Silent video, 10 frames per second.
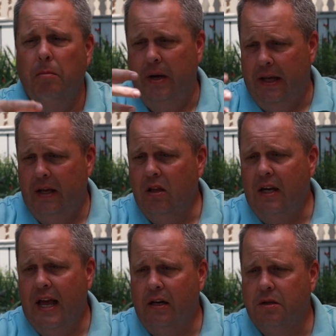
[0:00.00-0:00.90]
But
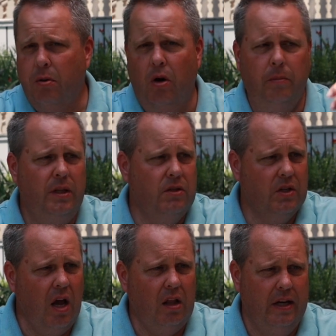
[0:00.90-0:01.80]
England had its parliament,
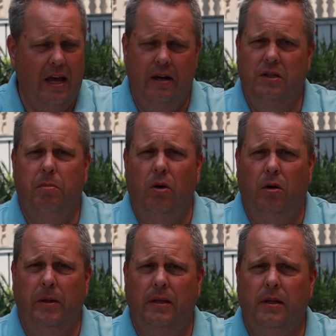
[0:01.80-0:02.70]
Scotland had its
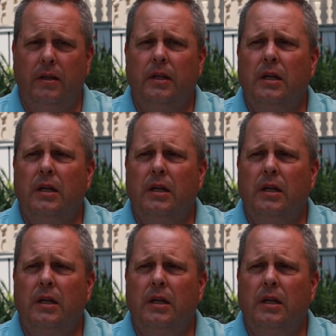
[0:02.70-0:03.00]
parliament.